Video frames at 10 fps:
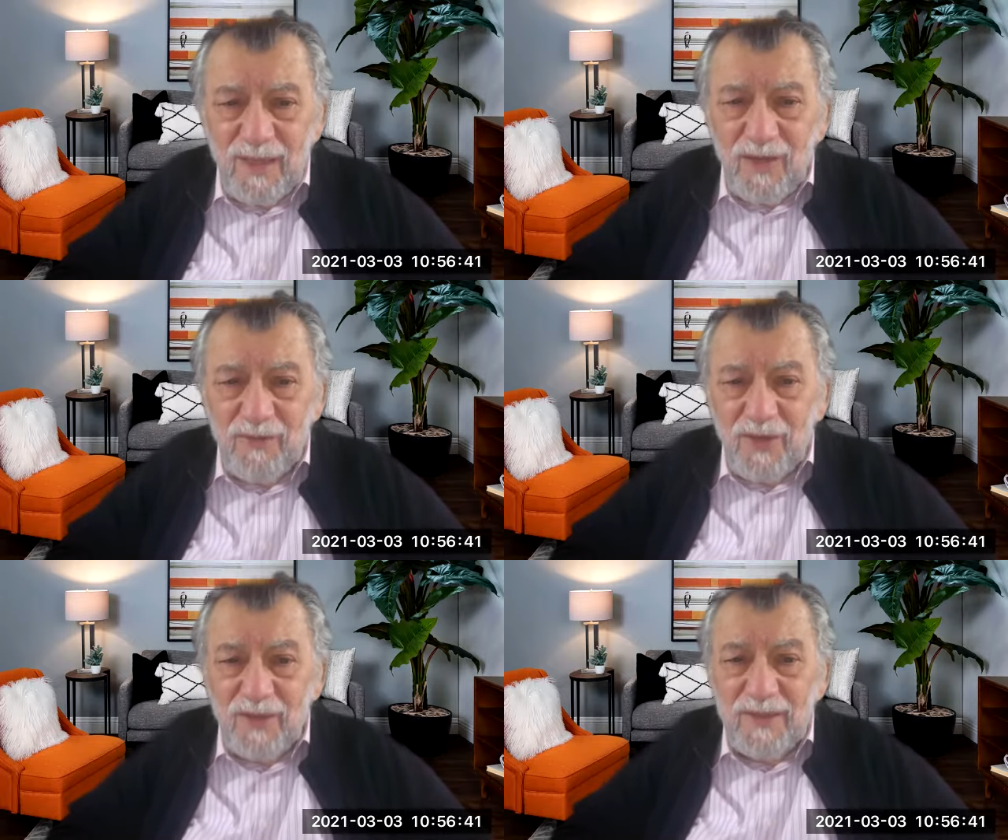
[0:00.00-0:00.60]

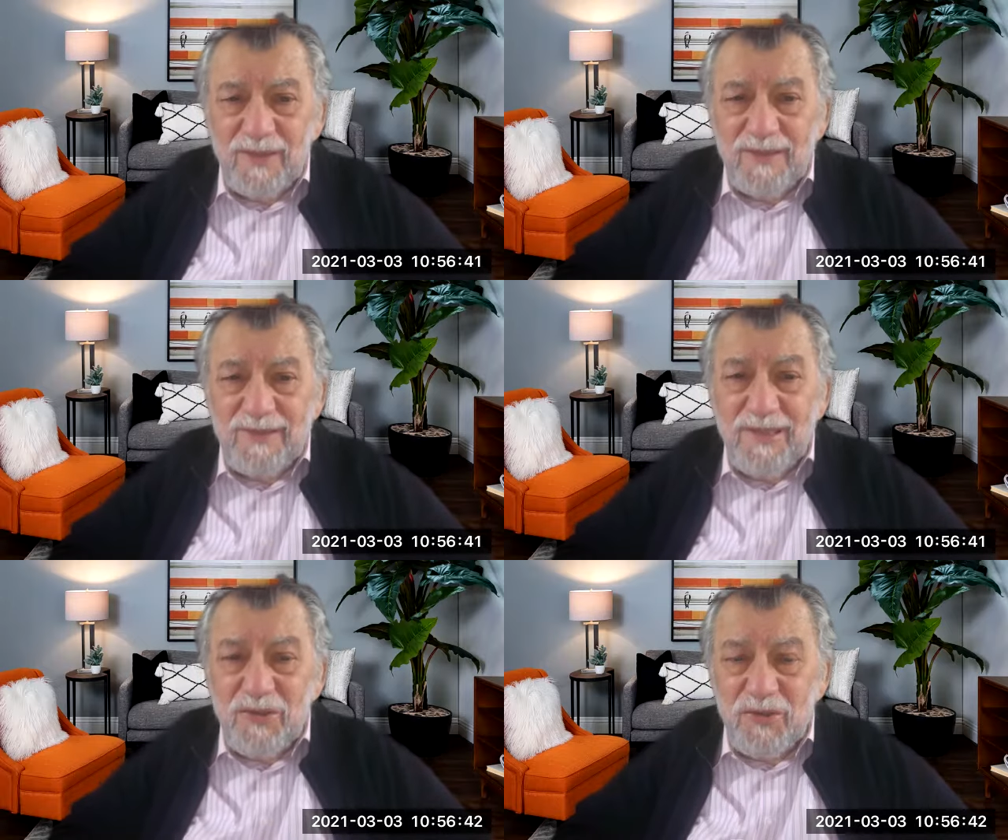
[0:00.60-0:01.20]
of
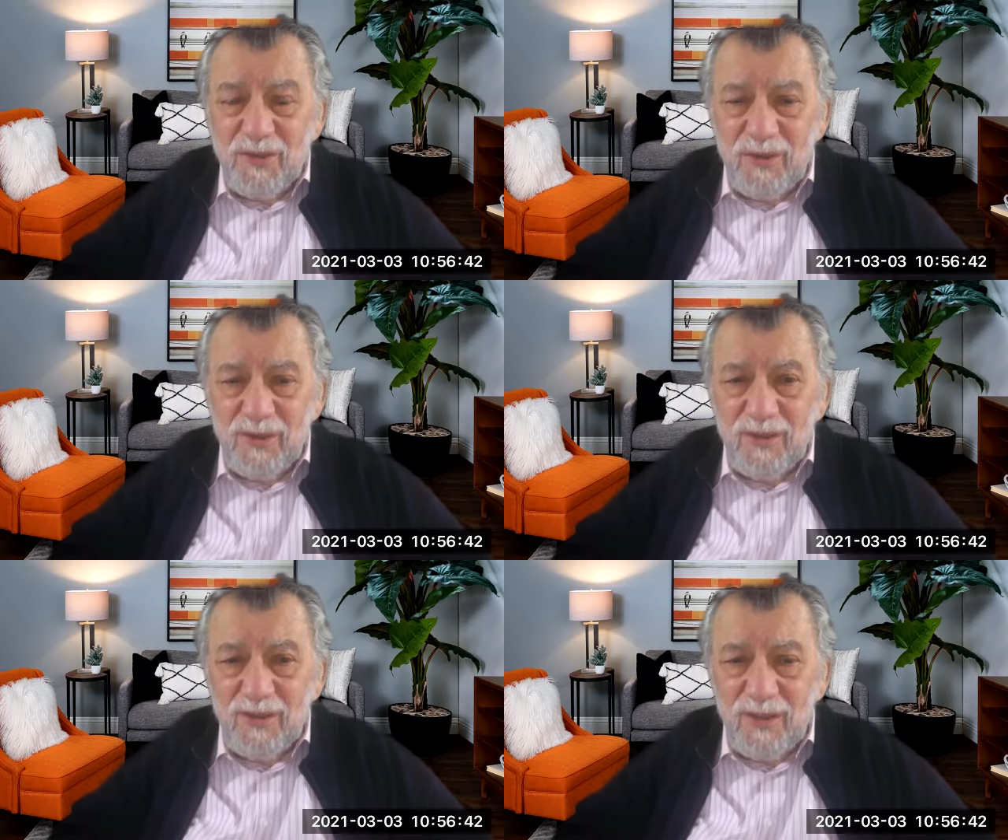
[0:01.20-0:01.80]
unconditional
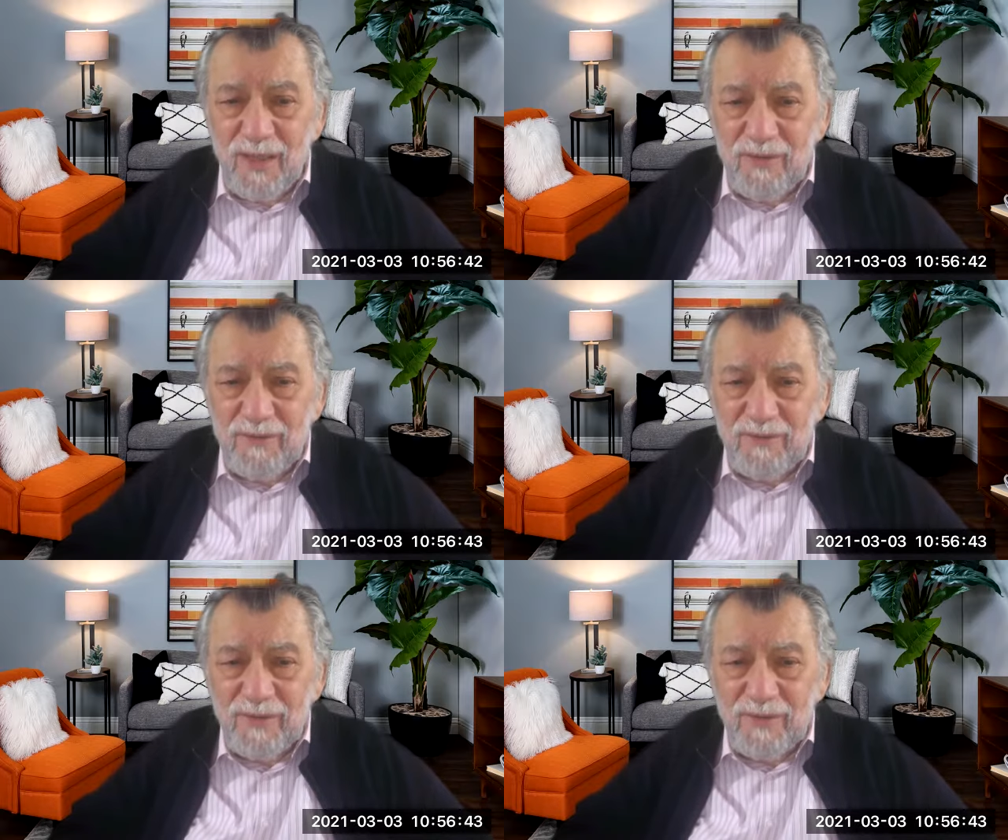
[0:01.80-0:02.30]
love,